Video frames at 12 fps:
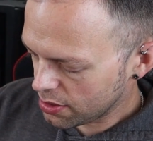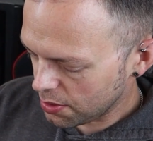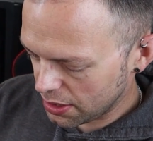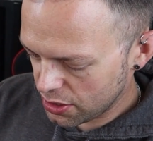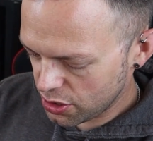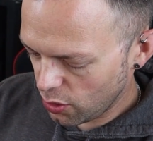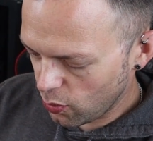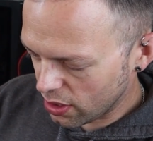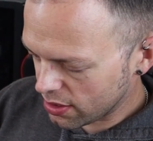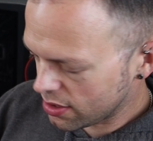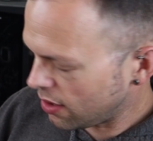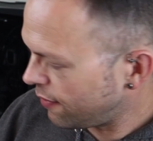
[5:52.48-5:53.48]
So that's
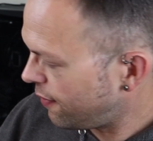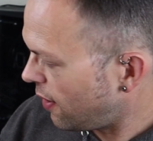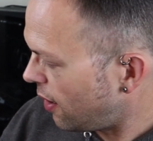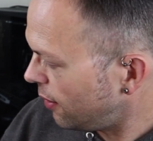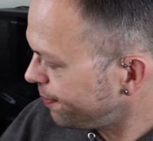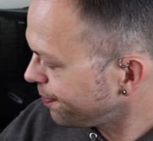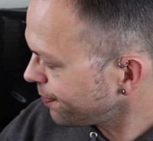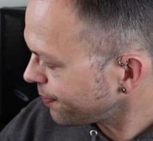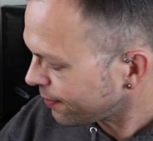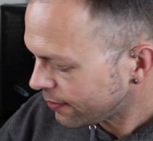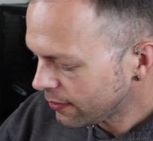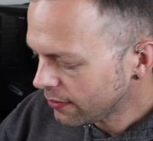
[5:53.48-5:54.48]
2-1 so far
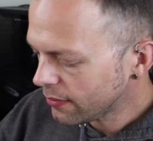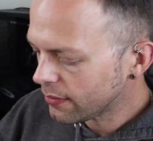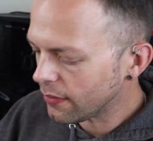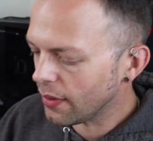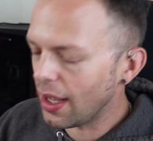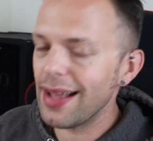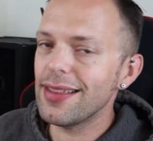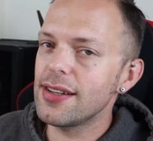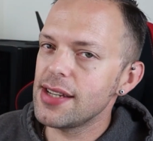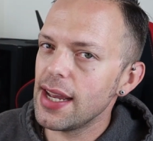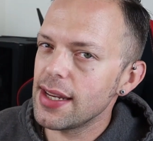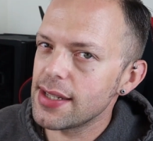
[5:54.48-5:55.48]
and the
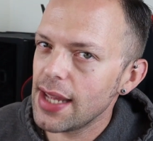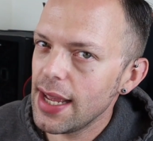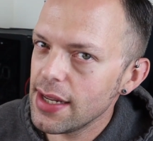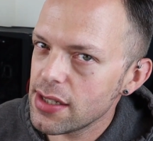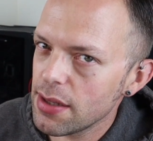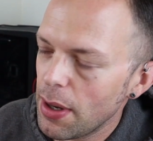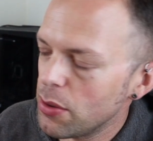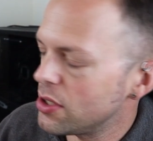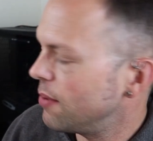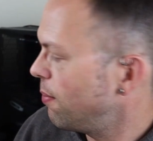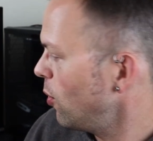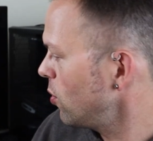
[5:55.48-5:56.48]
taste is the
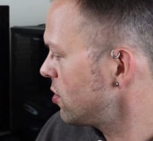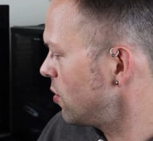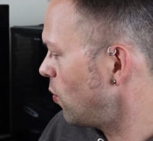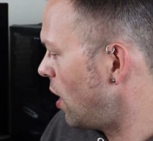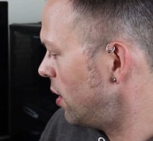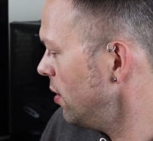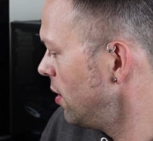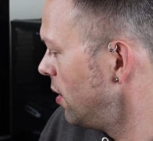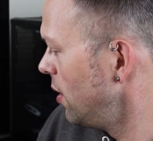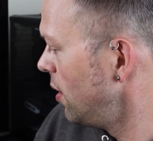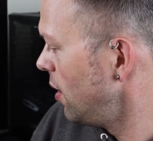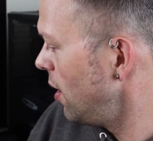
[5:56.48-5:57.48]
most important one.
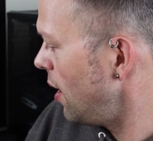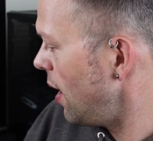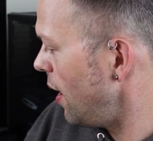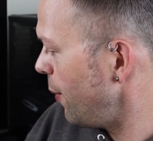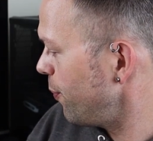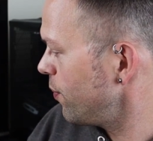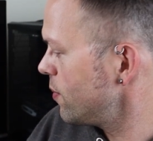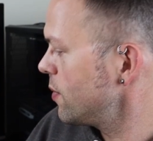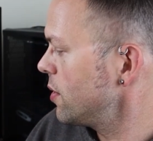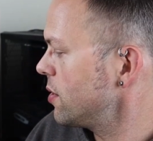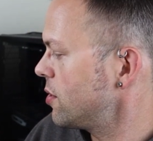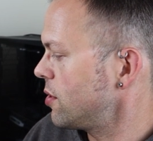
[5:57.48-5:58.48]
Um,
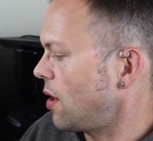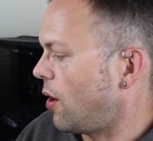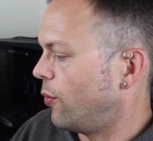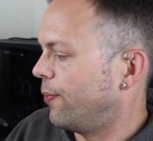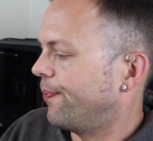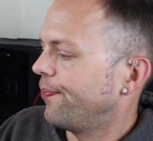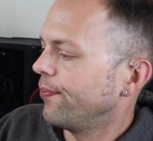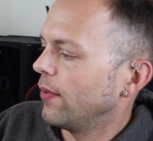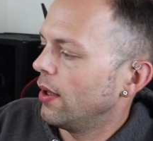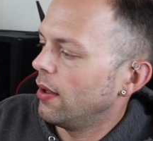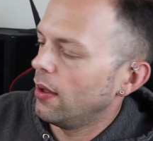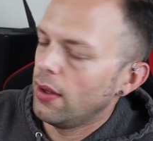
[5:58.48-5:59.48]
so,
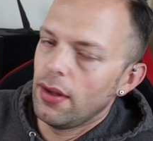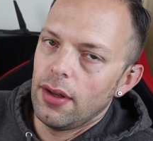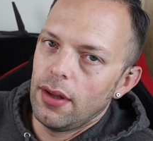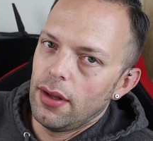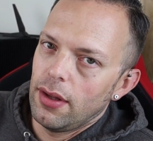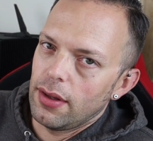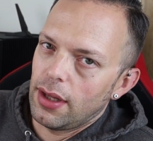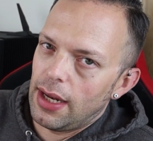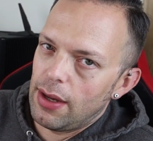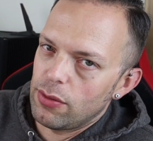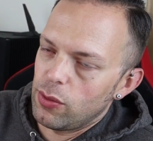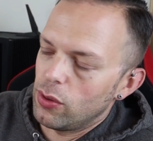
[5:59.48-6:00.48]
the
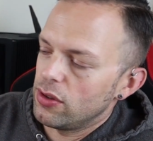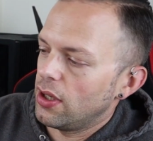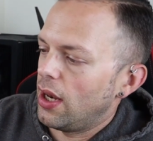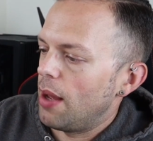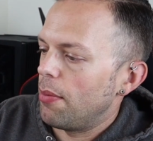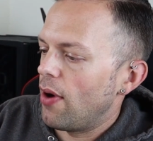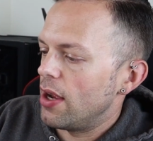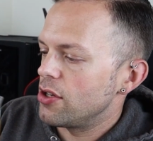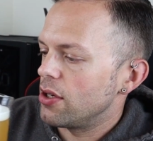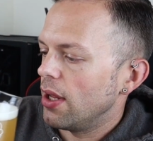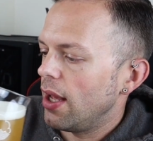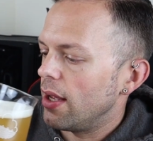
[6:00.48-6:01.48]
Cloudwater
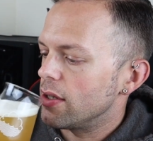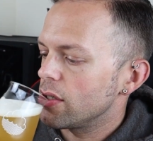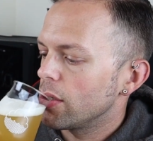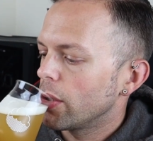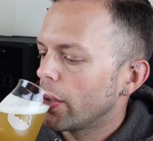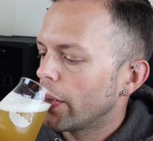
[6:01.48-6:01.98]
collaboration is